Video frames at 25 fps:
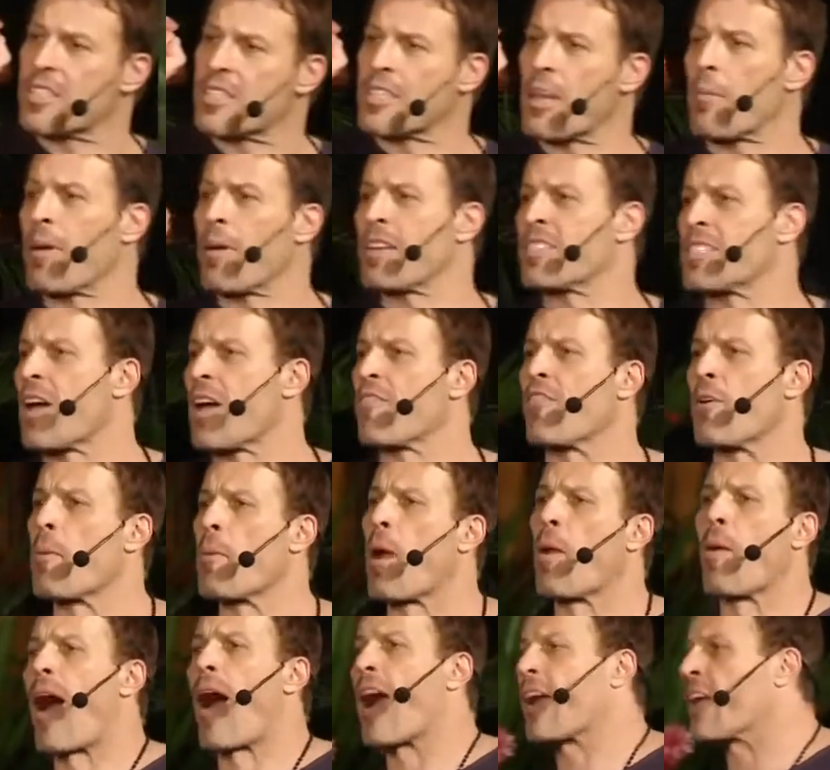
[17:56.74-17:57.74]
sit myself in
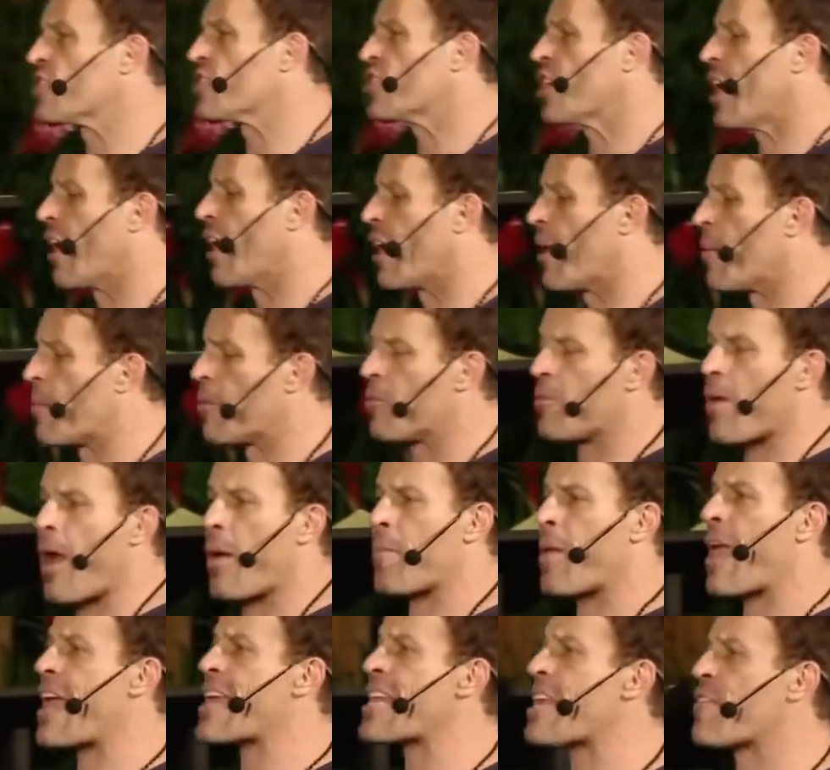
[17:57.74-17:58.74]
my rocking chair, and
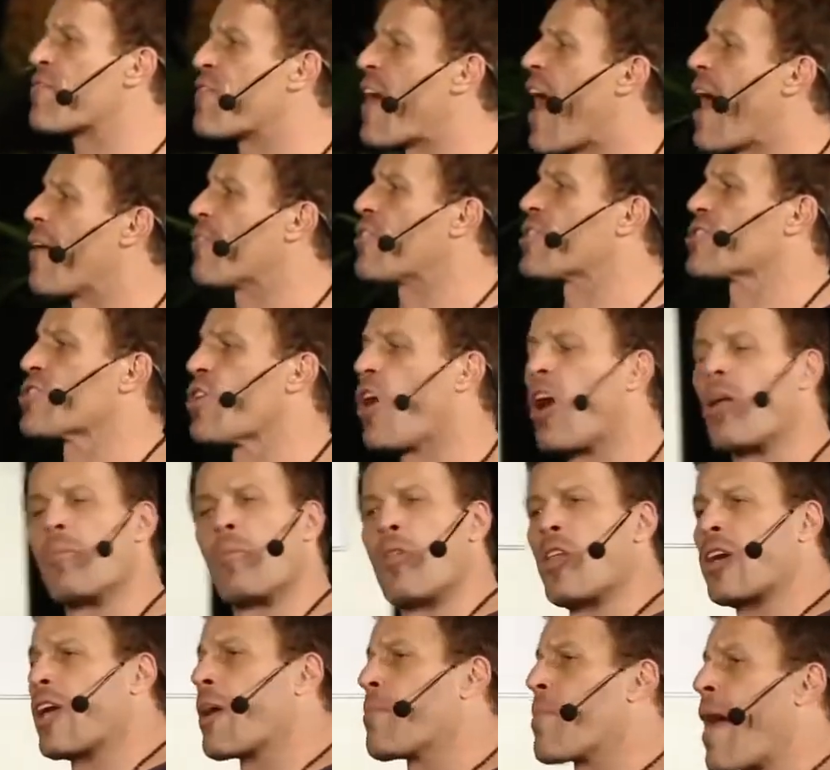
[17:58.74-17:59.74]
I'm 85 years old,
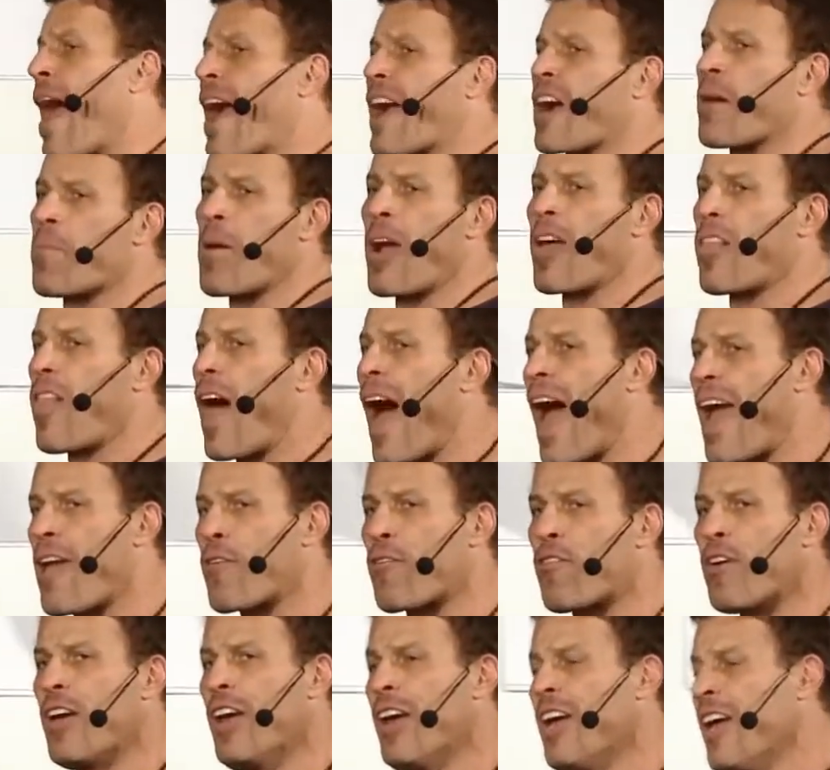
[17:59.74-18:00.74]
and I'm looking back on my
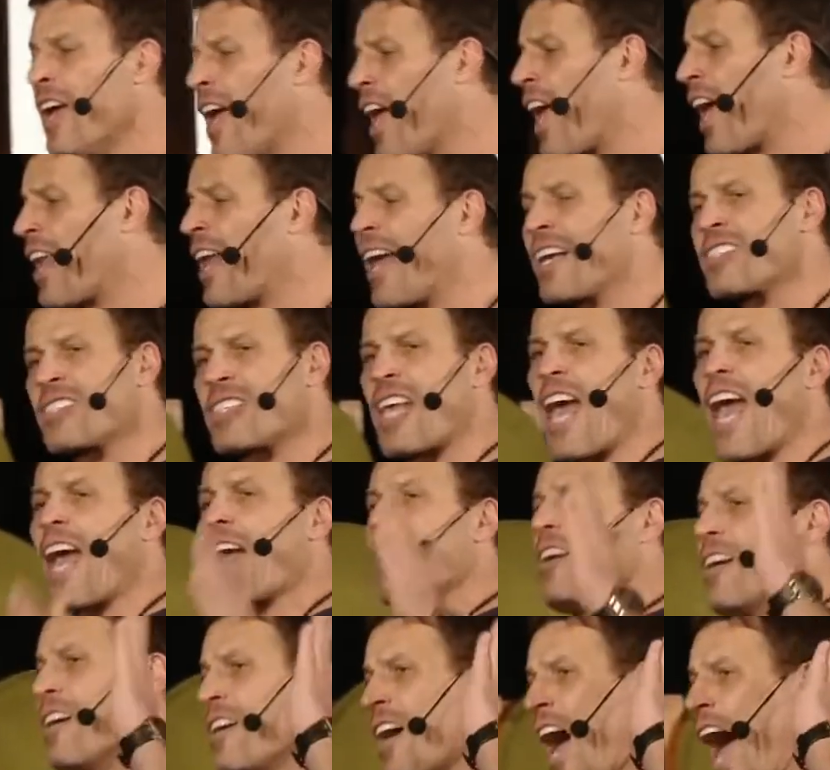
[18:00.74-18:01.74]
life, and I
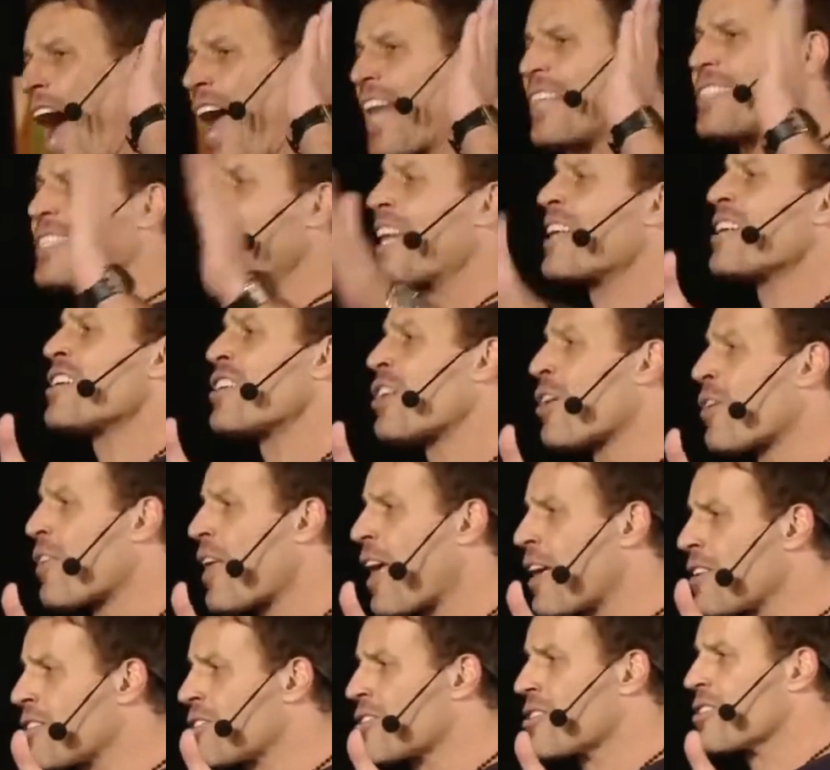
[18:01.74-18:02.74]
say, I didn't do
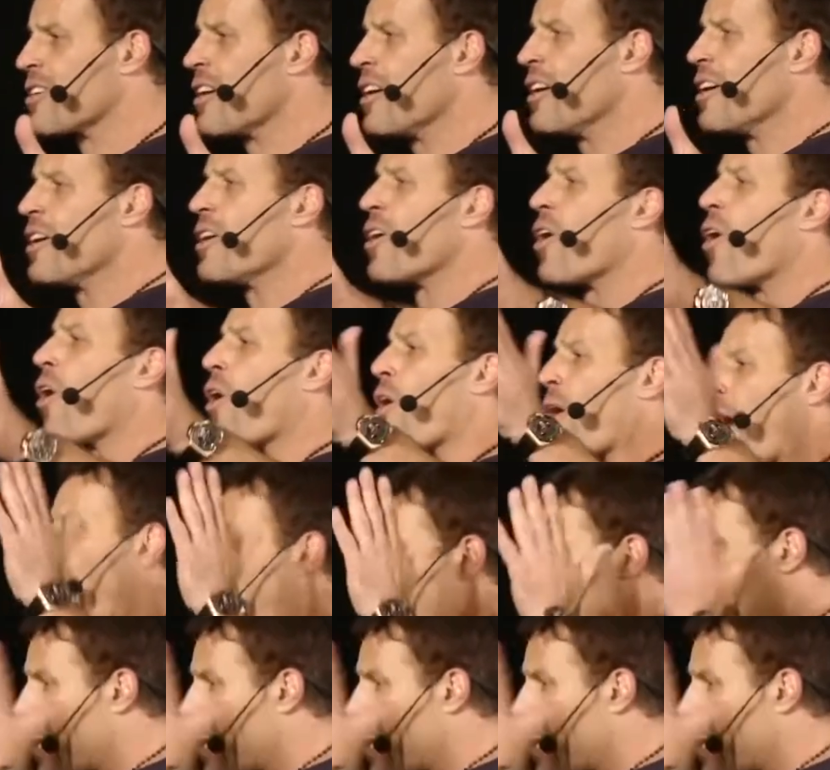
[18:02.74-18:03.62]
this, or I